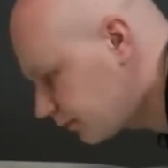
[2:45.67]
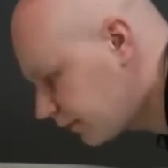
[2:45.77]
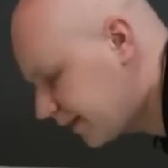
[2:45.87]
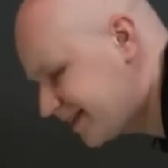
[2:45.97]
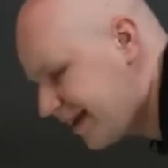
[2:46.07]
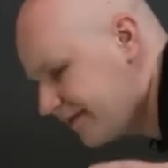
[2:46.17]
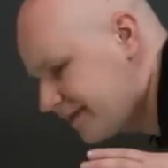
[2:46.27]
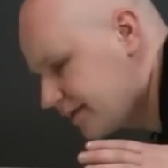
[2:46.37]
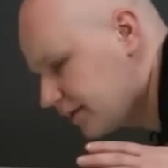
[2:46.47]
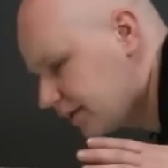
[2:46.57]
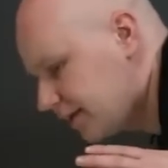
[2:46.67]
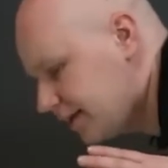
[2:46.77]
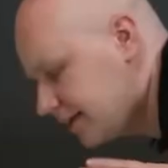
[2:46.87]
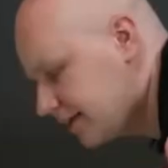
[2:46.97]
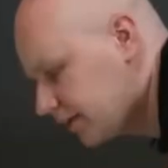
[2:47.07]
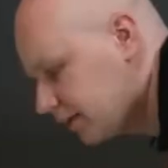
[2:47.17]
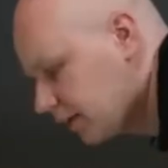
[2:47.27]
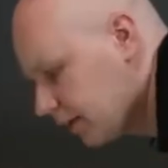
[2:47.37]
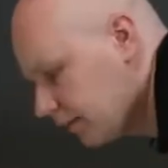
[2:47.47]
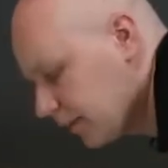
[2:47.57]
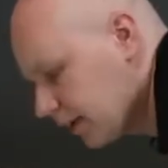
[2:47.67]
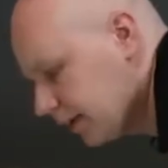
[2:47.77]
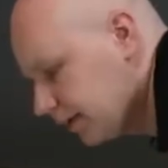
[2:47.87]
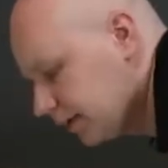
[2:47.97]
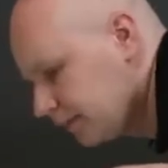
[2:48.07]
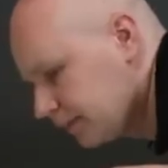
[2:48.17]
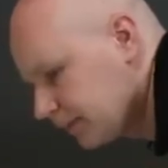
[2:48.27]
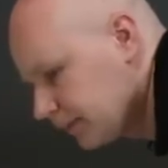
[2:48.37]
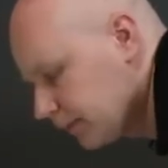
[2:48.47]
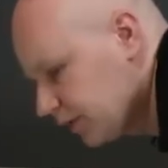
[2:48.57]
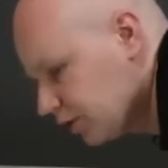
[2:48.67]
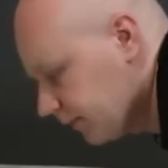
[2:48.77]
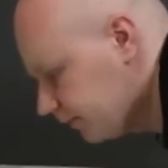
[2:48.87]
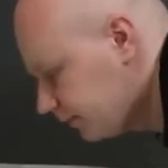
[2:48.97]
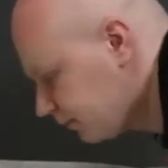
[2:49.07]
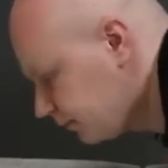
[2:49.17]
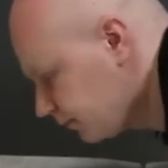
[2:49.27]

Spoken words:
to your shoulders, your feet shoulder width apart, and